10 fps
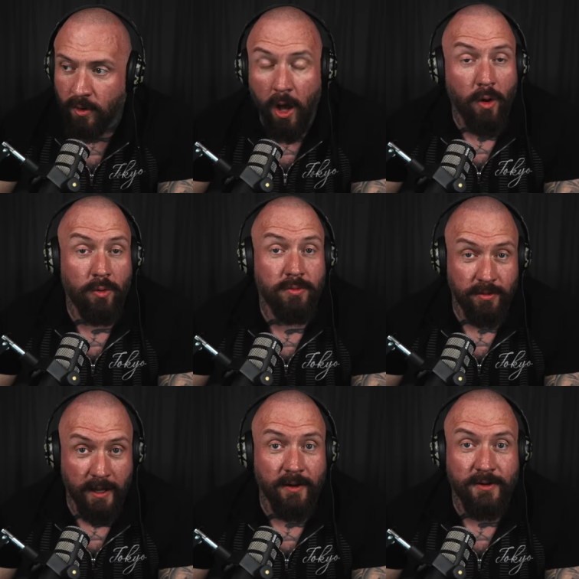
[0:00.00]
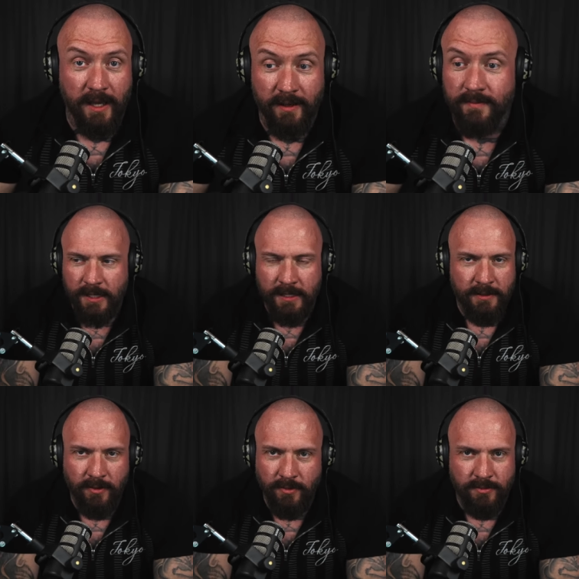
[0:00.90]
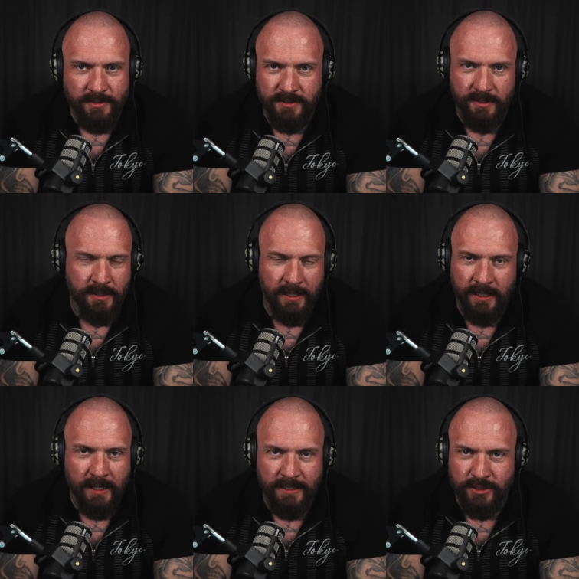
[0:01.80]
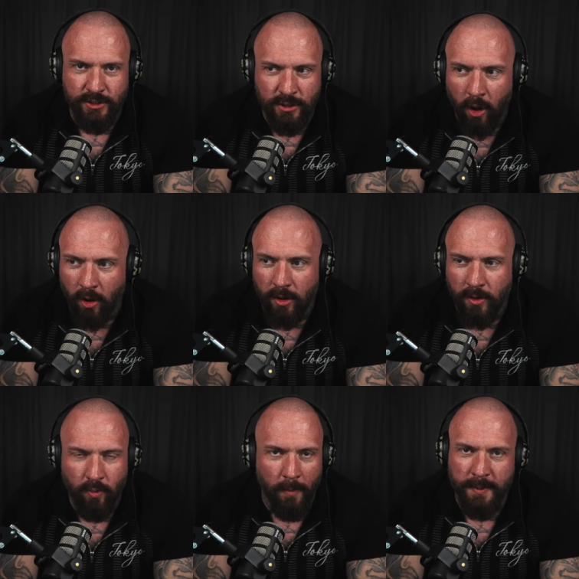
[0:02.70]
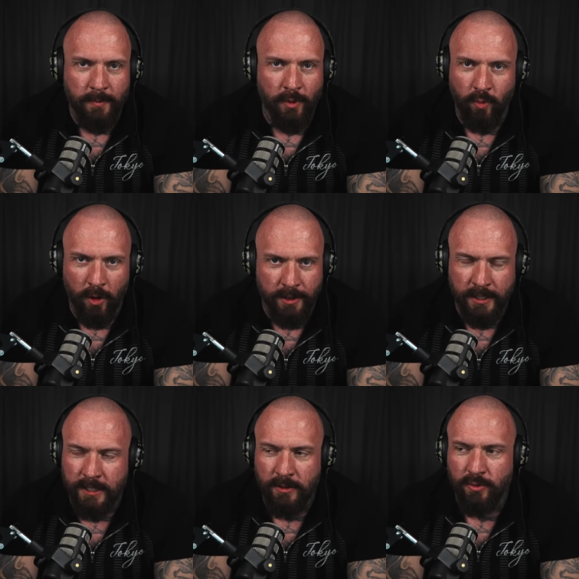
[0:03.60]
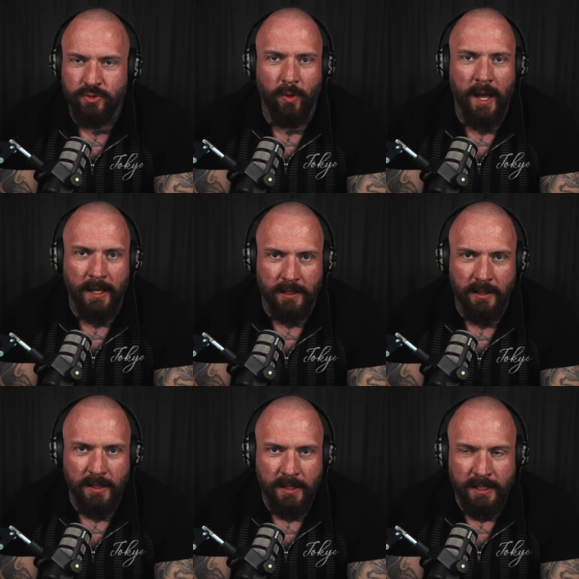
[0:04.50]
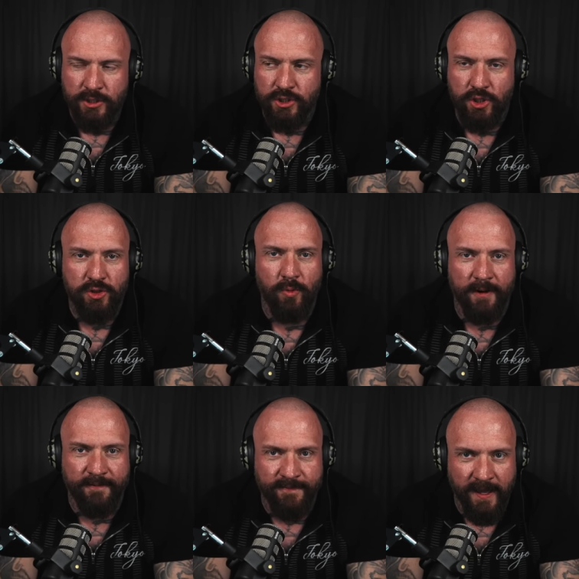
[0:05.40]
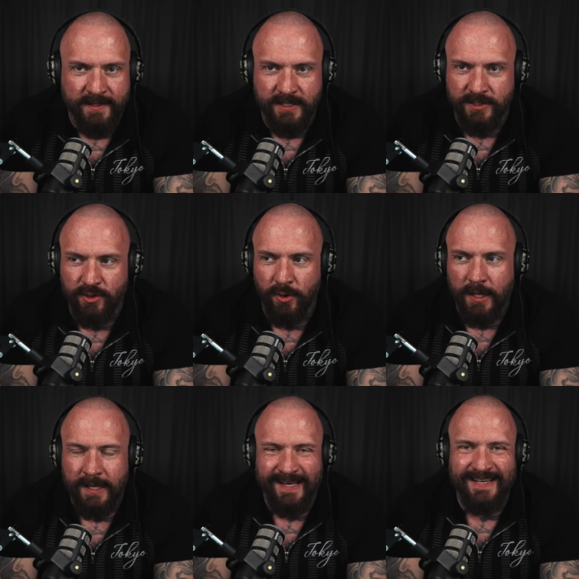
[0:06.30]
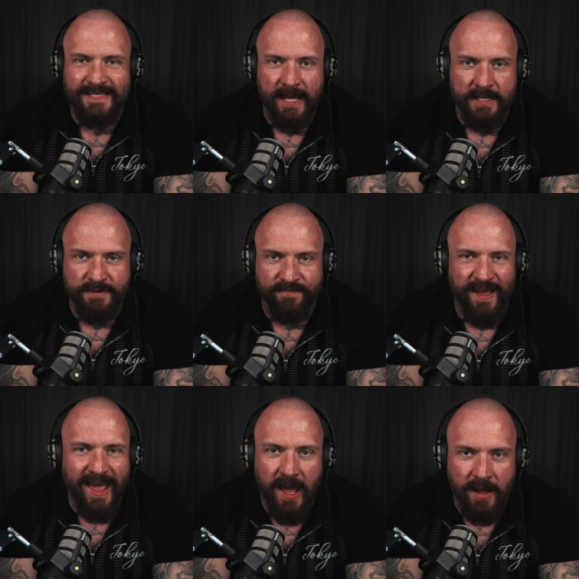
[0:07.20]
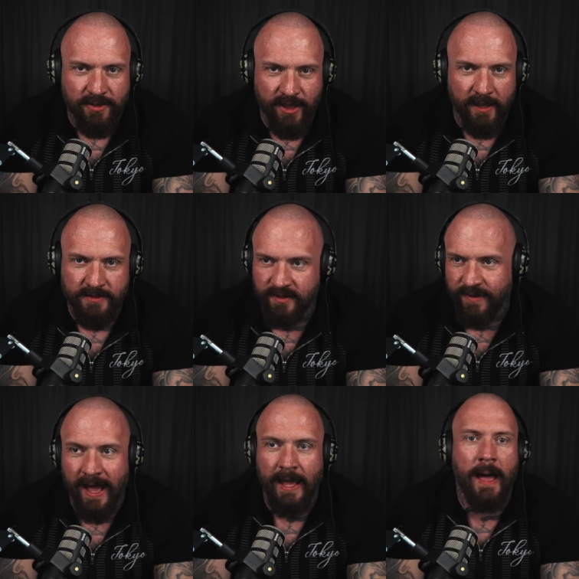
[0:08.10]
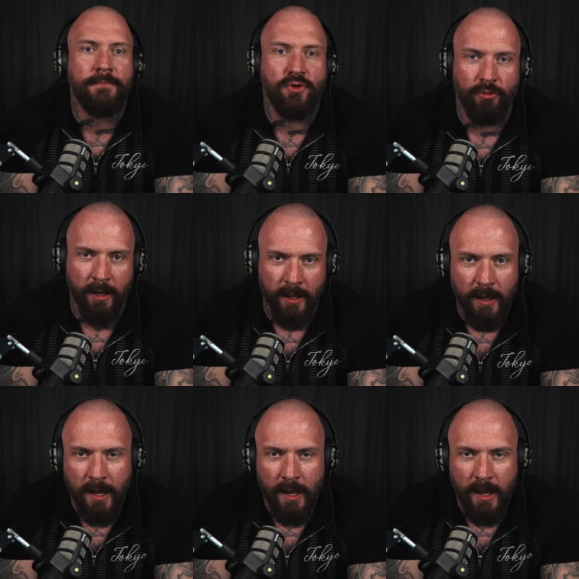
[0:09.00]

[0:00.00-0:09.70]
Oh, right. Okay. He knows that he is not what people want, and he knows why. He just doesn't want to face it. So he says vague things of, I am great.